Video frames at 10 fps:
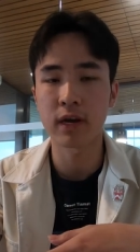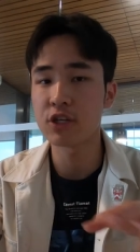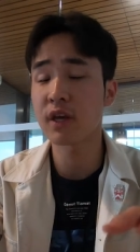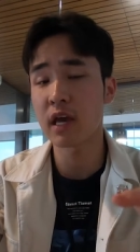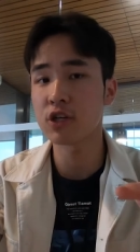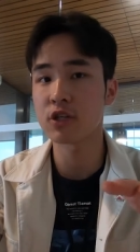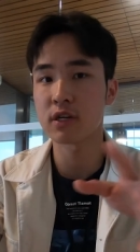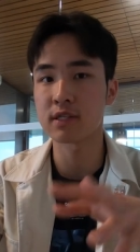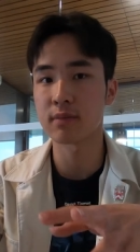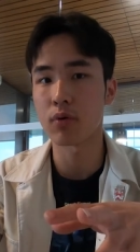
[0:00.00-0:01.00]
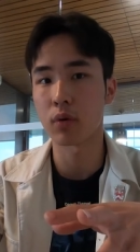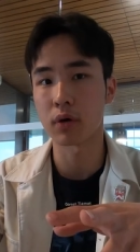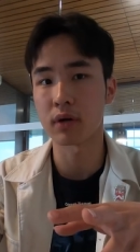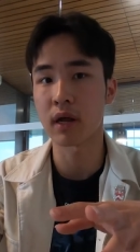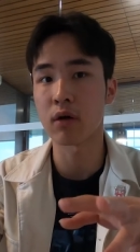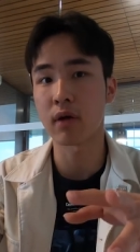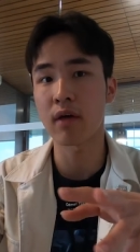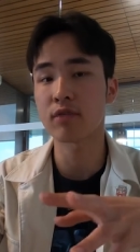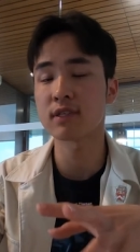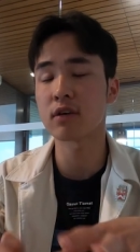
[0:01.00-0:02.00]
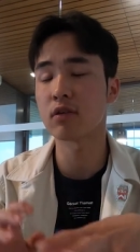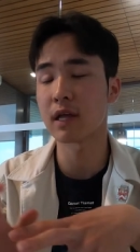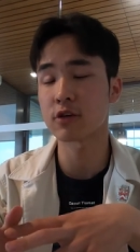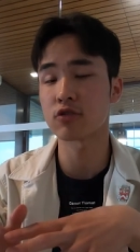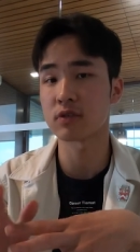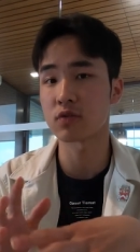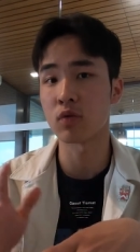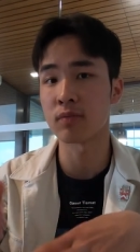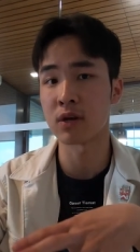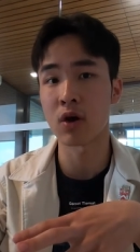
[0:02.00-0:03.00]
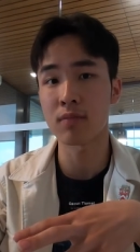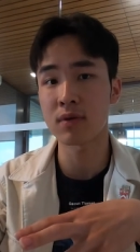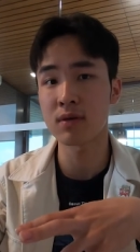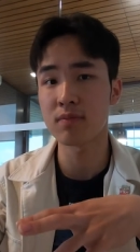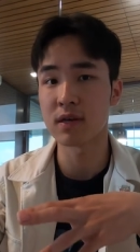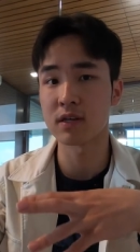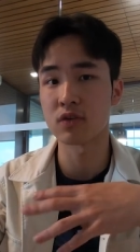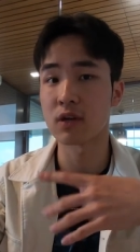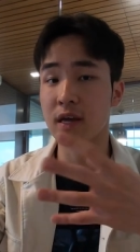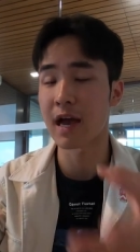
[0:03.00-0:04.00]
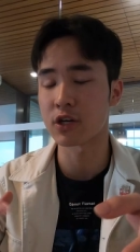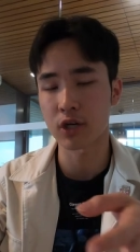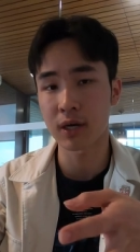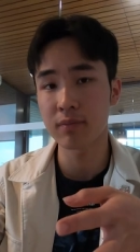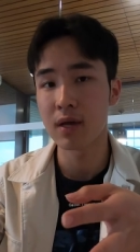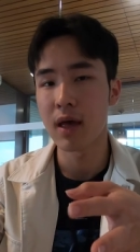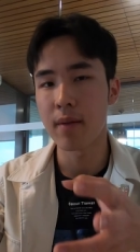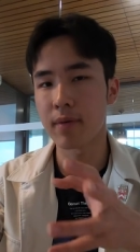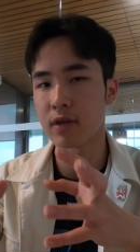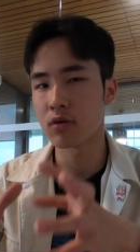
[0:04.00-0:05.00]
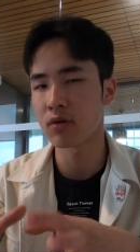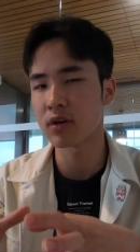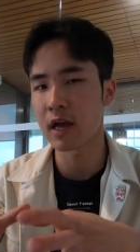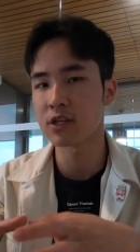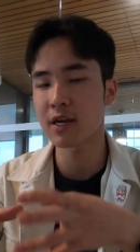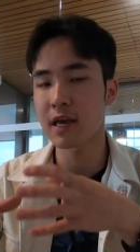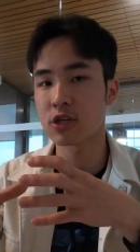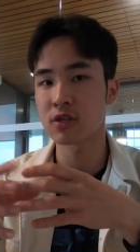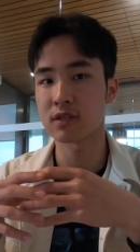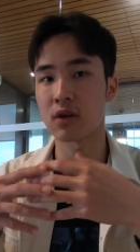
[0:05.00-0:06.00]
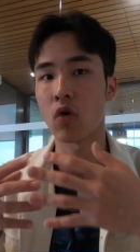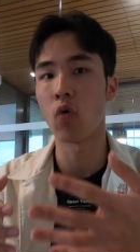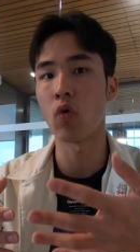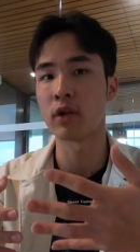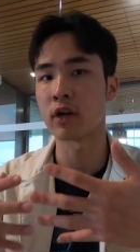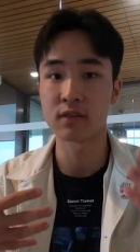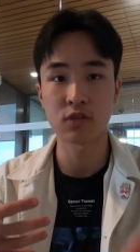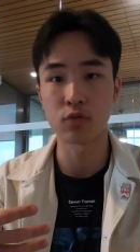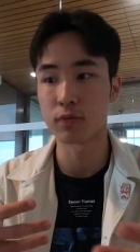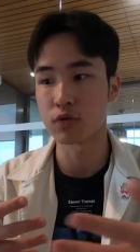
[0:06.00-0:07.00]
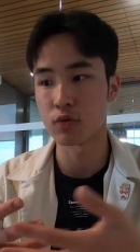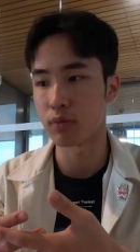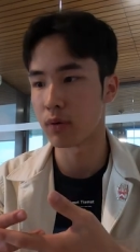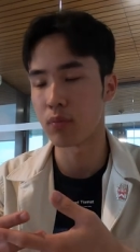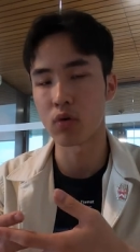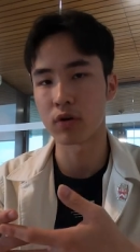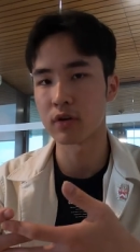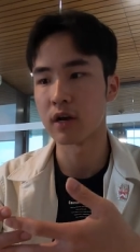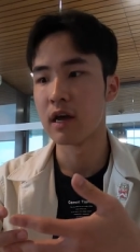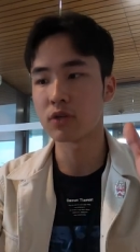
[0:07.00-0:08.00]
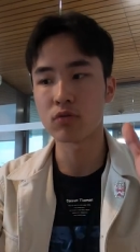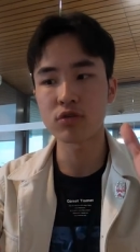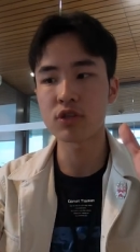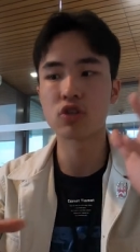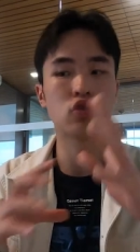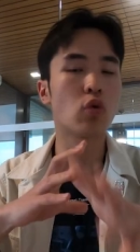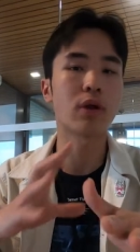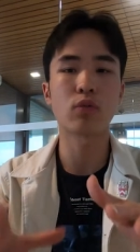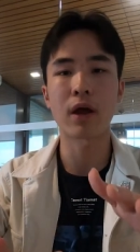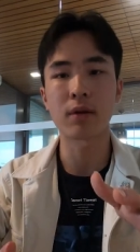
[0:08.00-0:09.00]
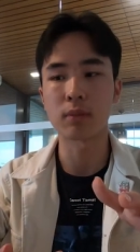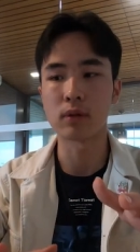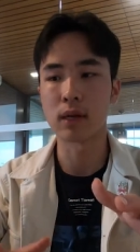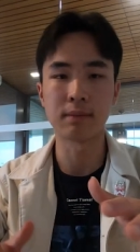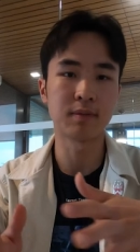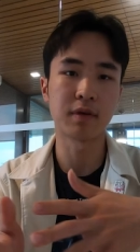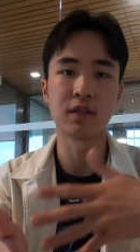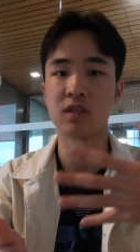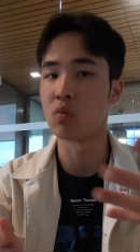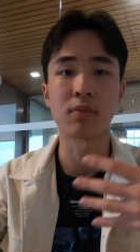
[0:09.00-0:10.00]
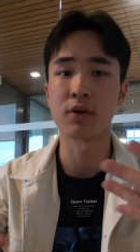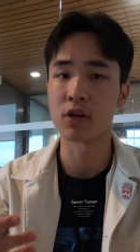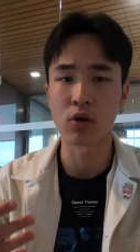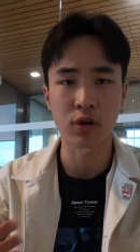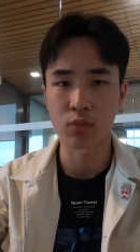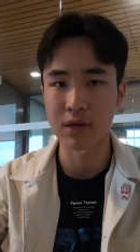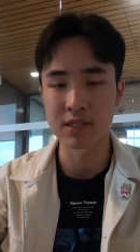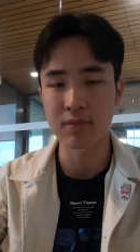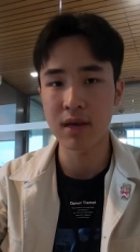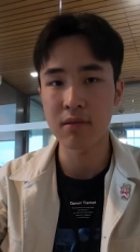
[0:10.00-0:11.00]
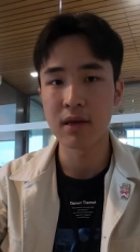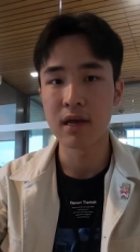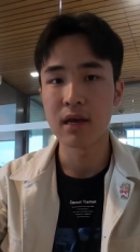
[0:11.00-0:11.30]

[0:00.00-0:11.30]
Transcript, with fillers: Education is important. Now, every single lecture in school may not be because you can catch up, but your education as a whole is super, super important. But don't just join random clubs because you want to put it on your resume.